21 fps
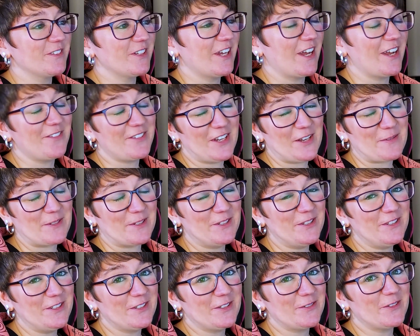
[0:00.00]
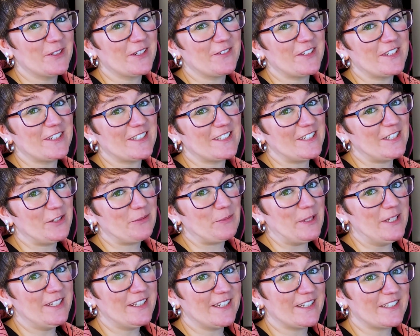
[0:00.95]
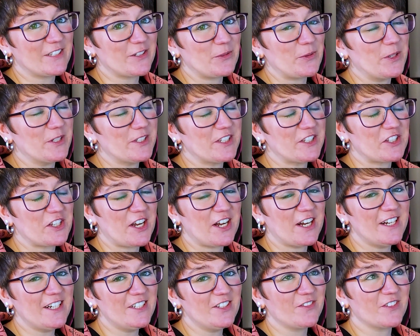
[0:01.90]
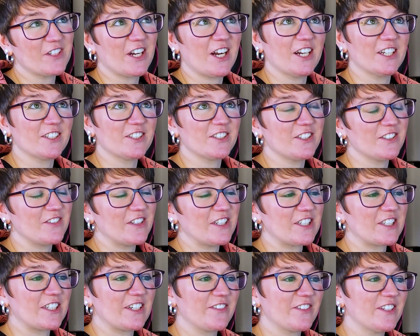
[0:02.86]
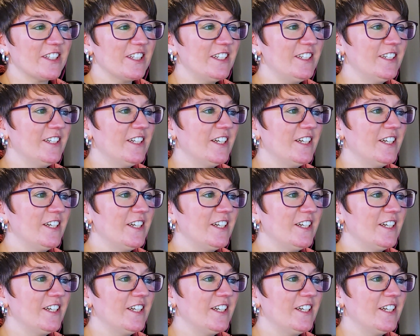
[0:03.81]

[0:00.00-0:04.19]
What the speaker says: Every episode, we'll give you a sneak peek into what's in the cards for Cards, the Universe, and Everything.